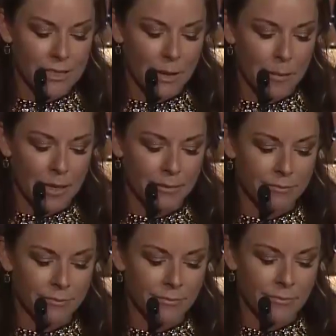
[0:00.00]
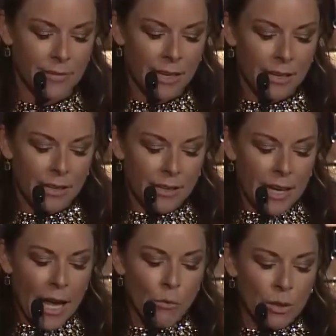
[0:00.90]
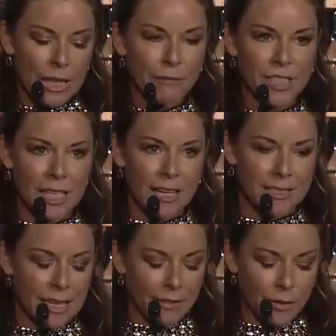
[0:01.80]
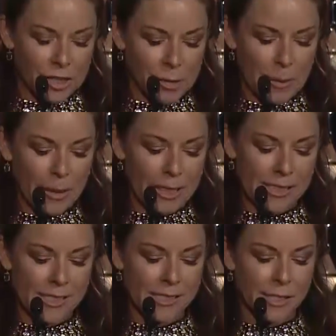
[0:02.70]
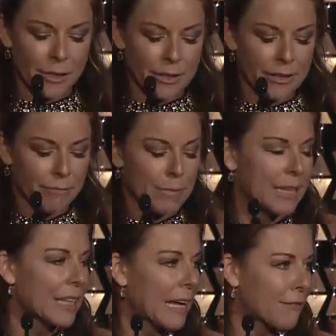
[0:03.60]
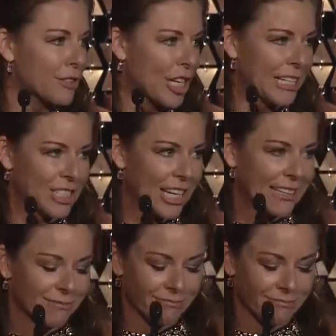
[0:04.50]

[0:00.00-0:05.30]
Summit. And what they've said is that their experiences here have been life changing,